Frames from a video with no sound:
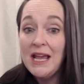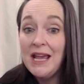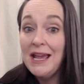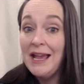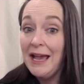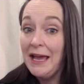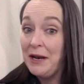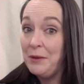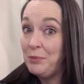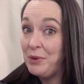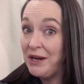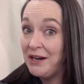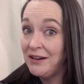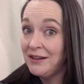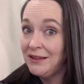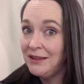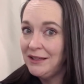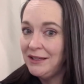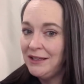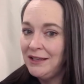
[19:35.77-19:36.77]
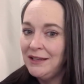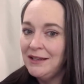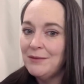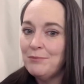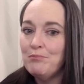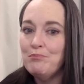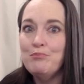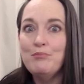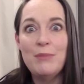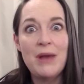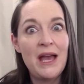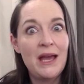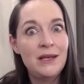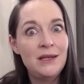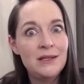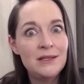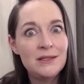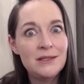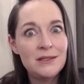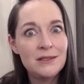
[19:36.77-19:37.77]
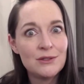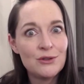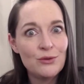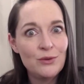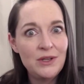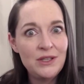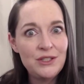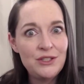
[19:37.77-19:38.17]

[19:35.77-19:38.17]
And apparently madness is going